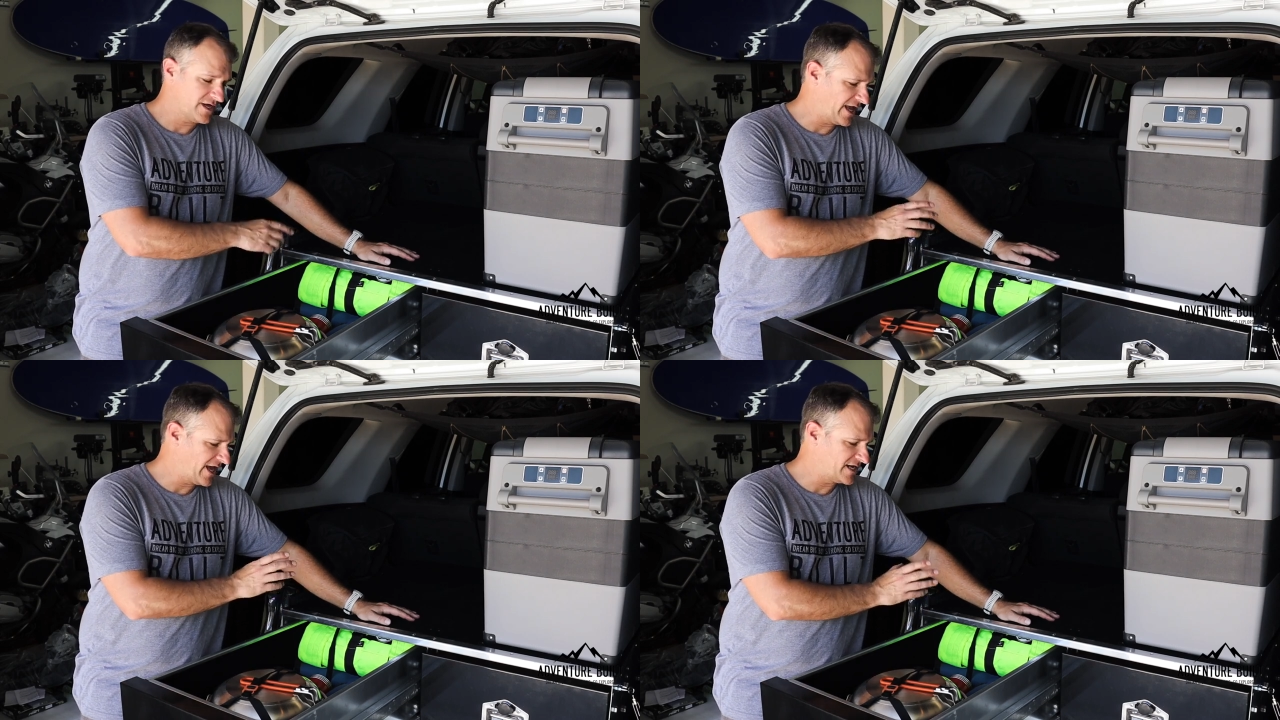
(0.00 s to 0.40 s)

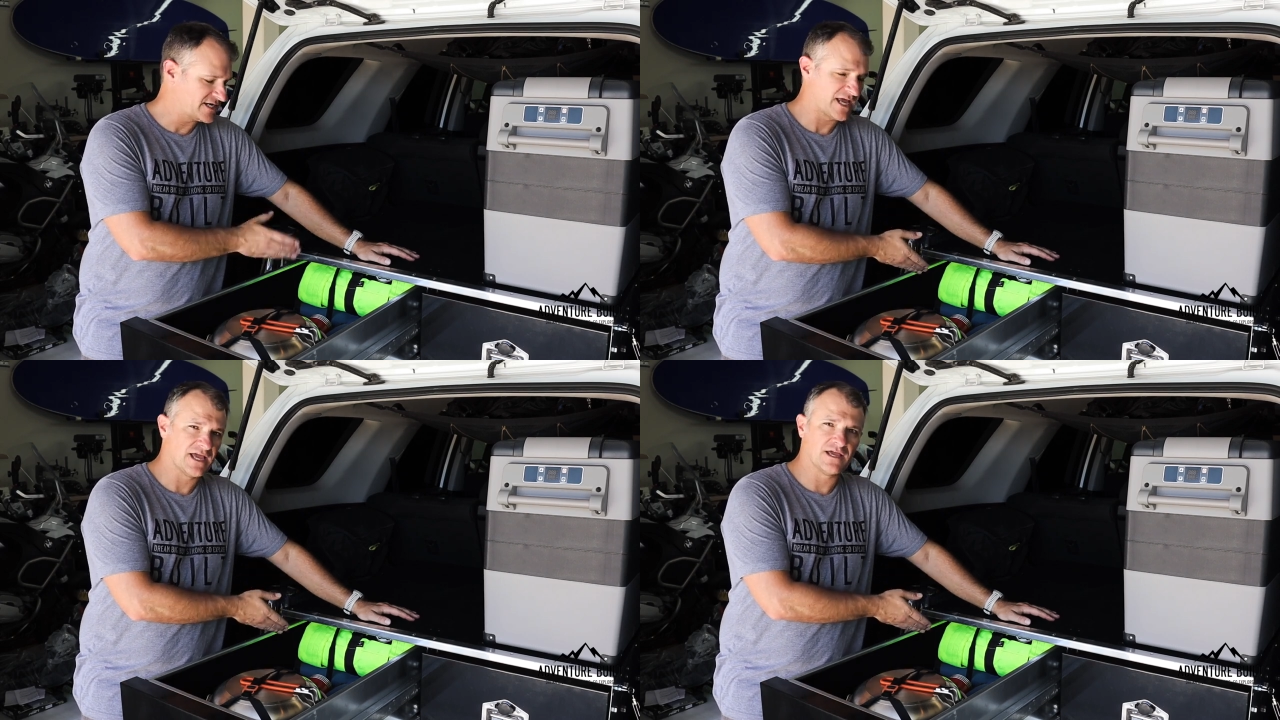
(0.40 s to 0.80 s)
and
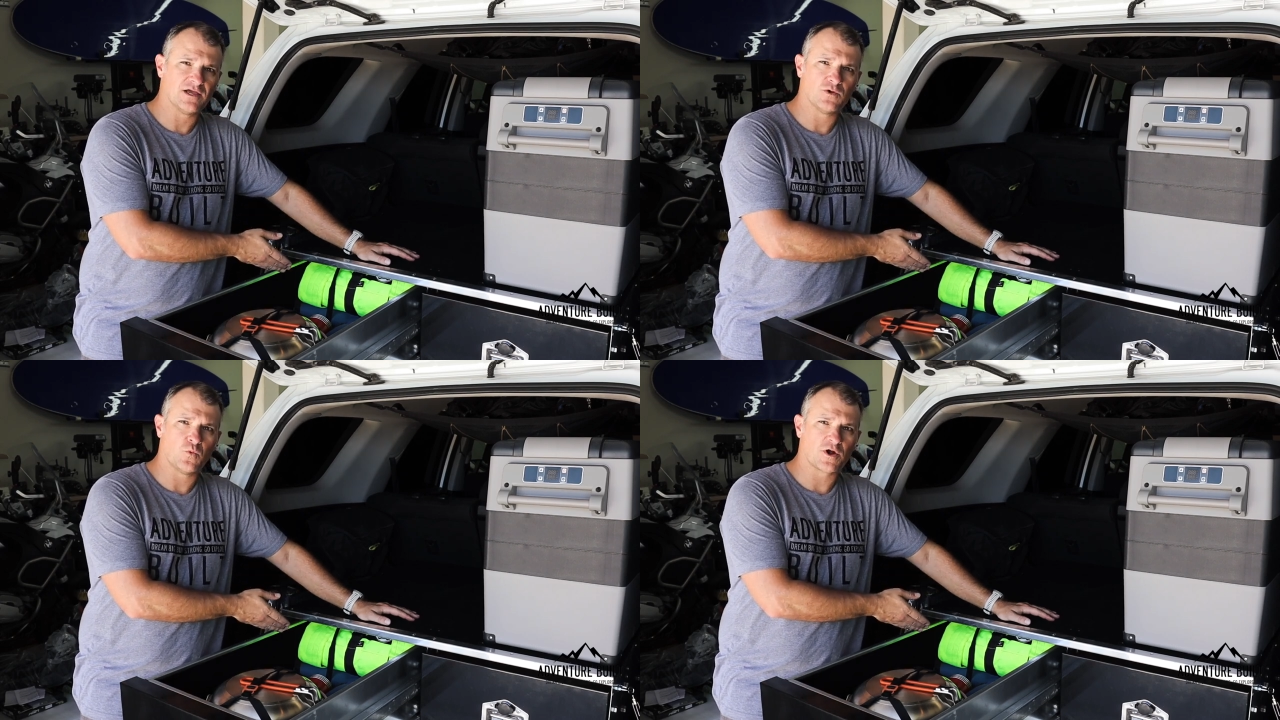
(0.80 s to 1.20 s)

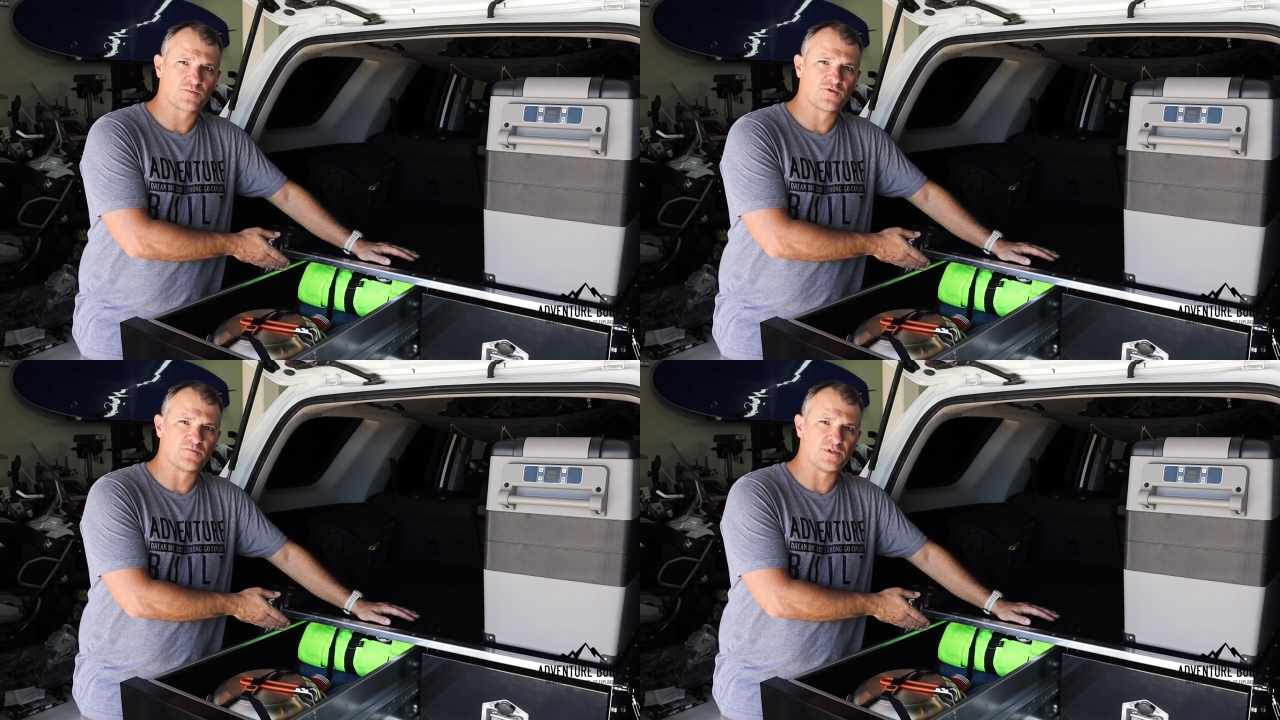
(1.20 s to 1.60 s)
a
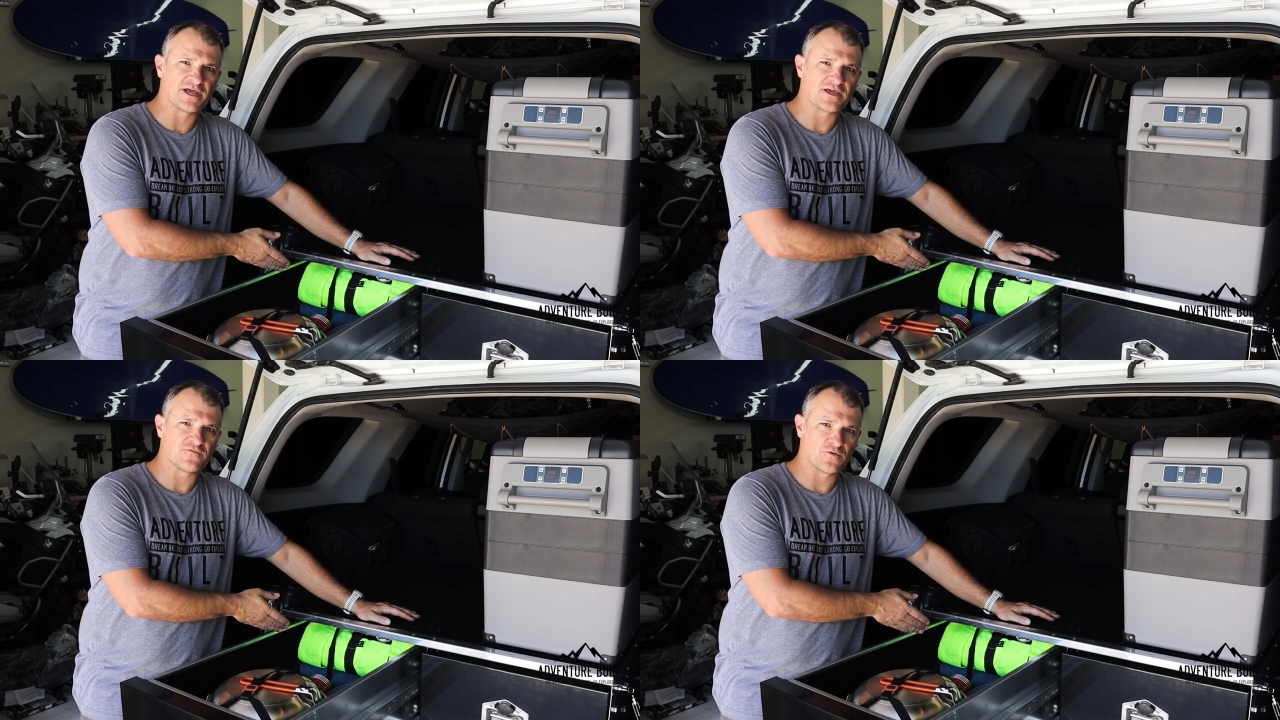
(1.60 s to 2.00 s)
waterproof
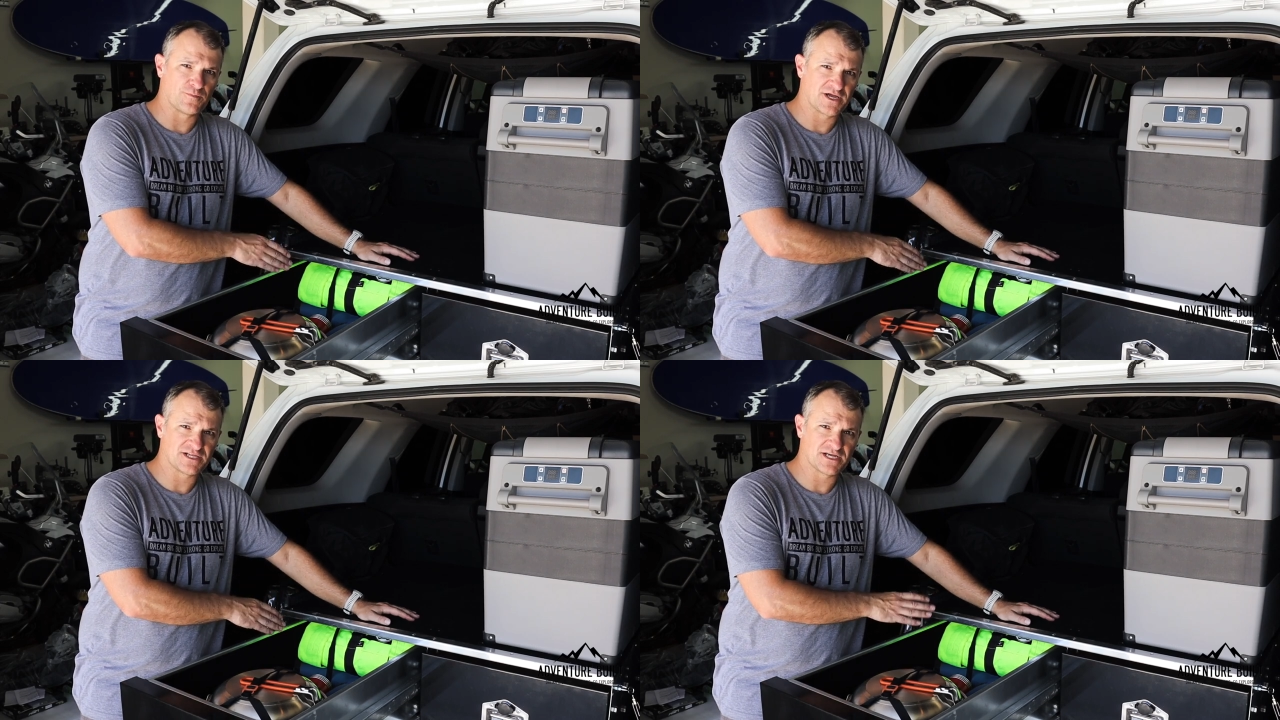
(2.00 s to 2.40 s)
blanket for
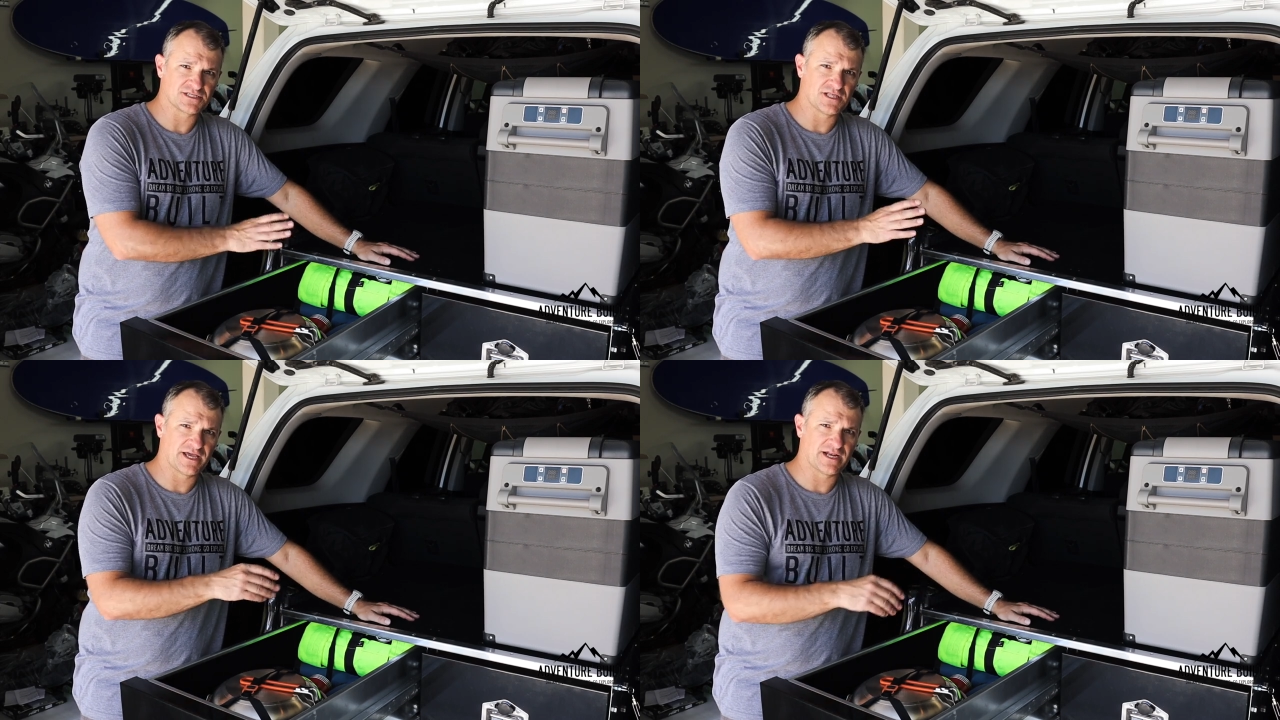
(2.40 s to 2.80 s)

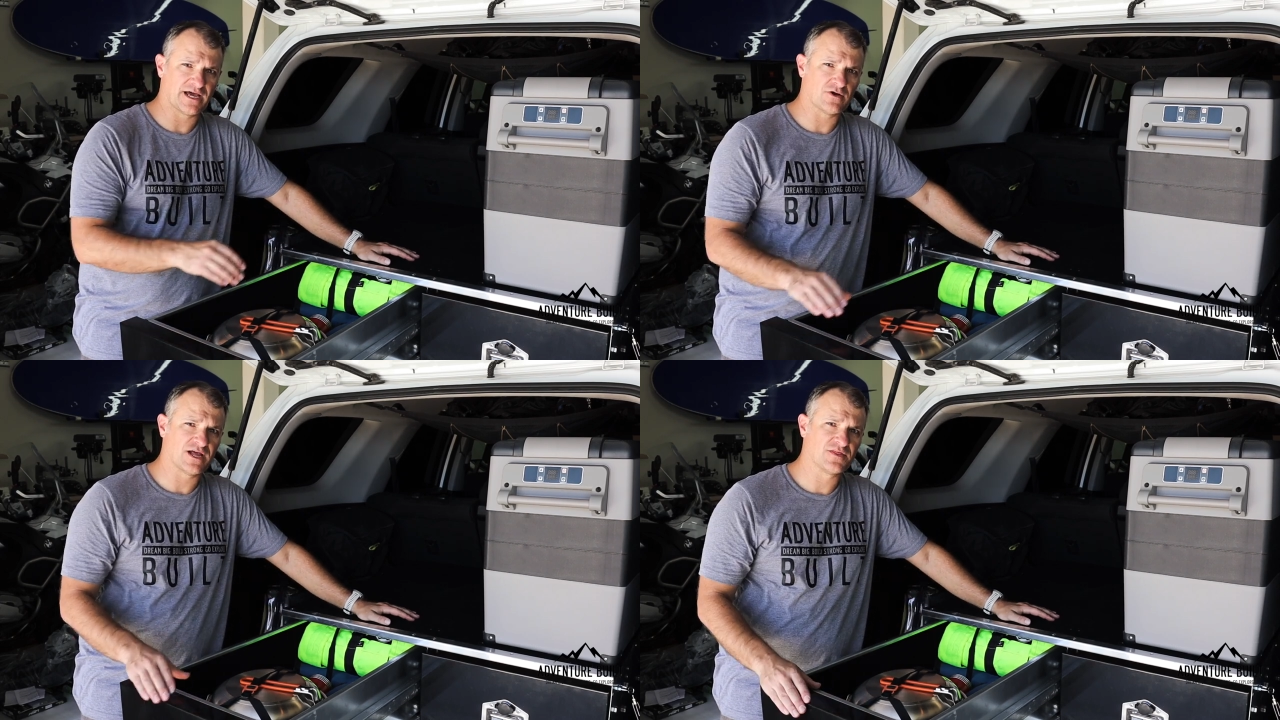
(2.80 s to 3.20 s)
picnics, laying
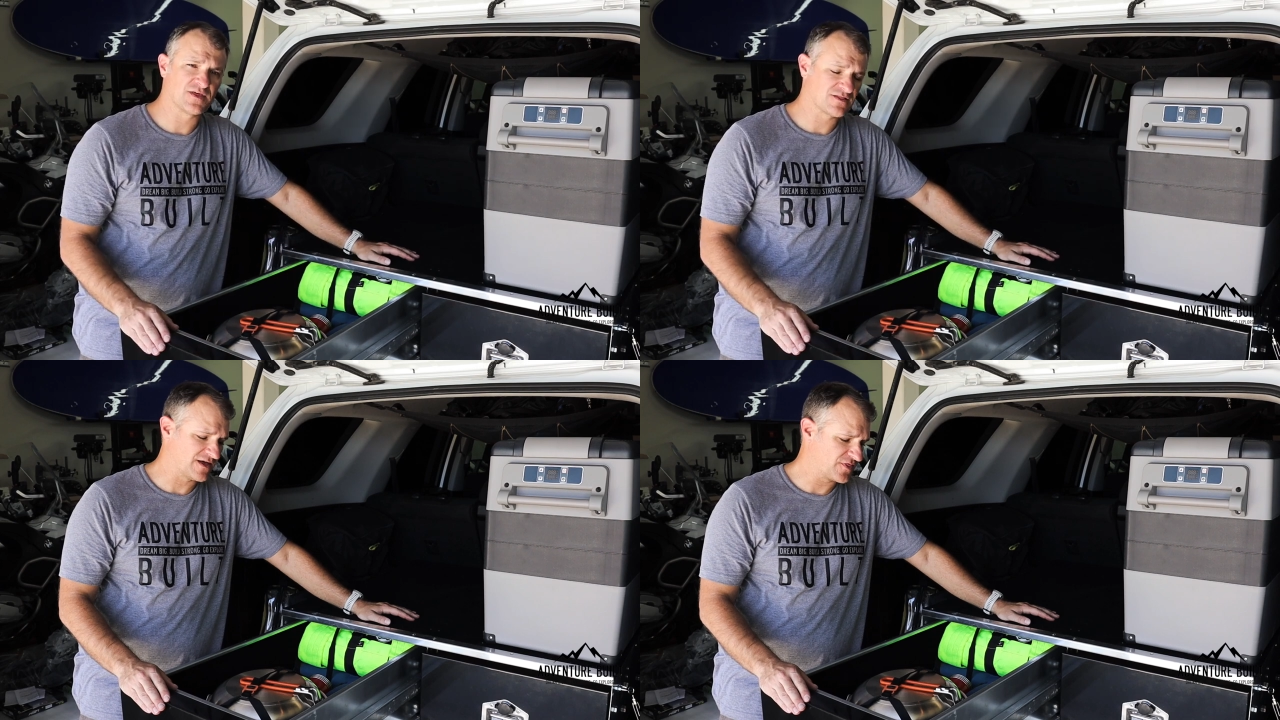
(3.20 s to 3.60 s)
out,
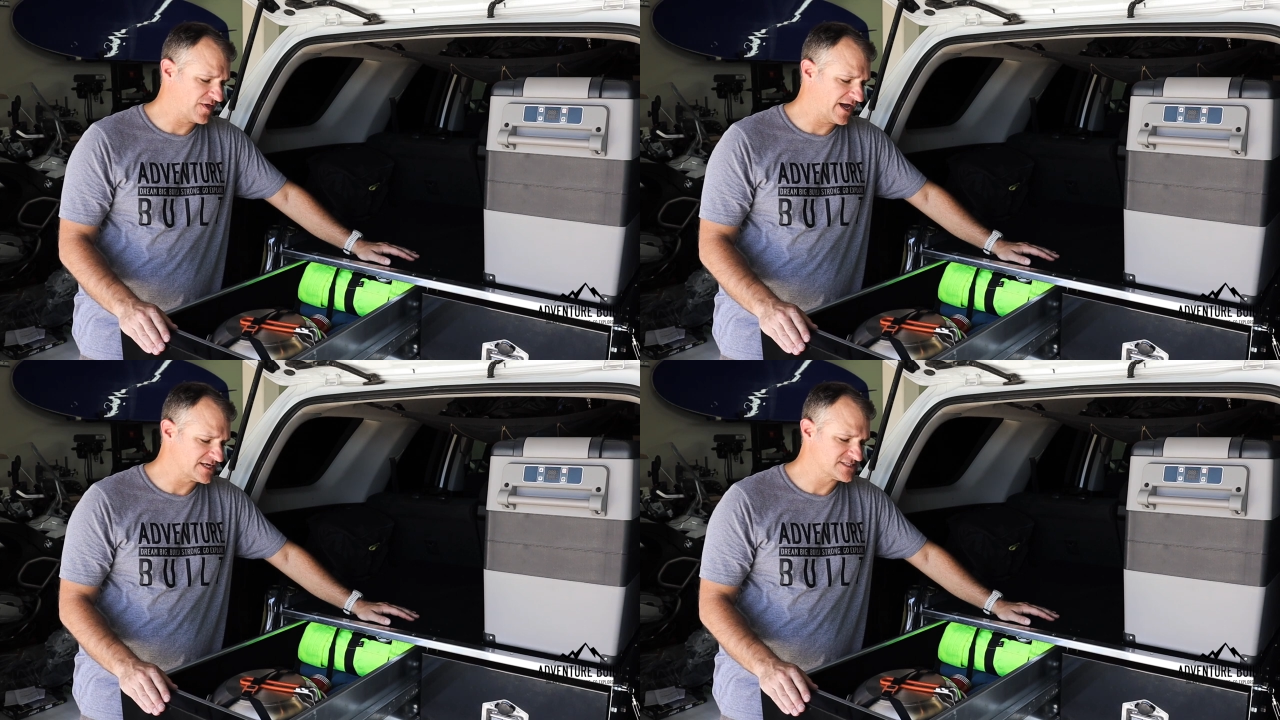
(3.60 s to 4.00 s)
anything like
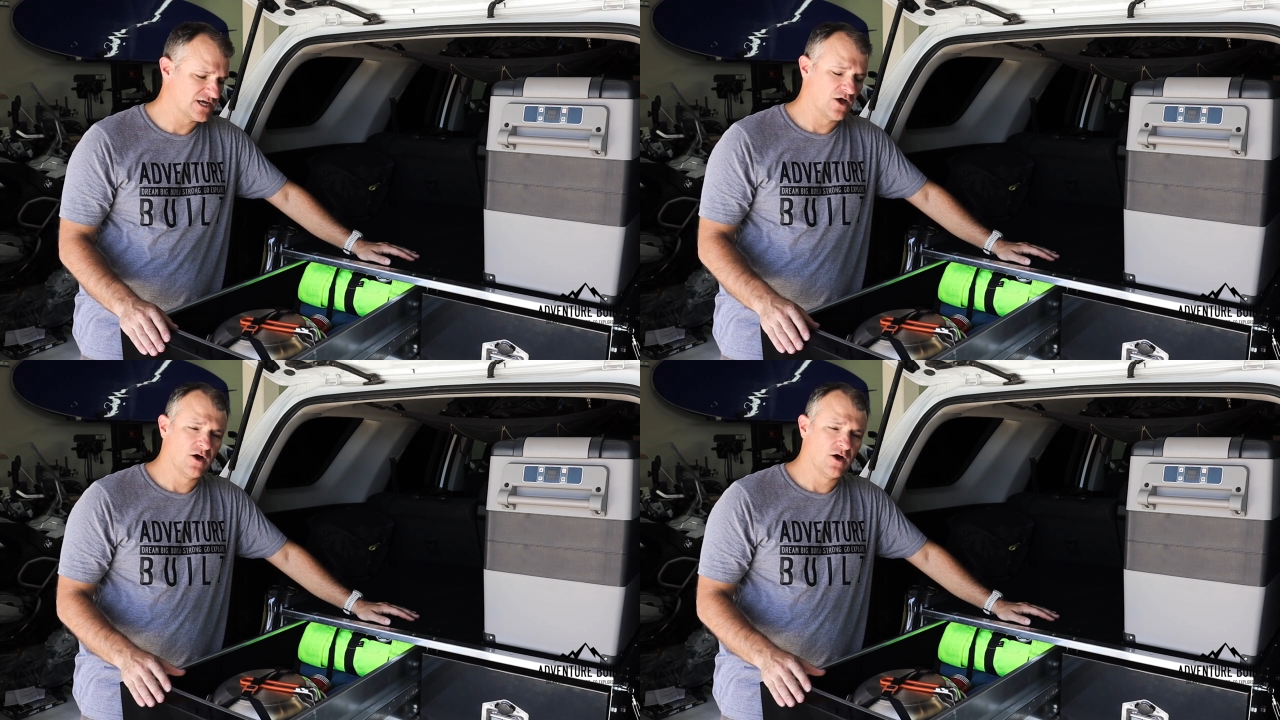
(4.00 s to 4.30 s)
that.